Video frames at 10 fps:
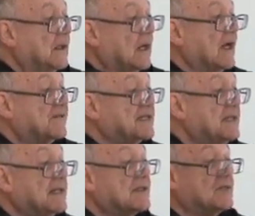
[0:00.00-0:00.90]
I've
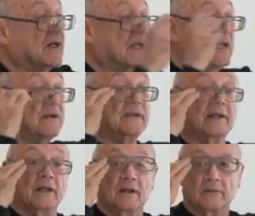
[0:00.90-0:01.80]
seen his work here and
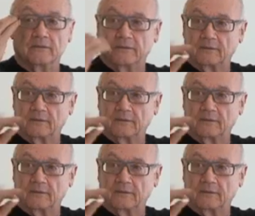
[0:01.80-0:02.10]
there,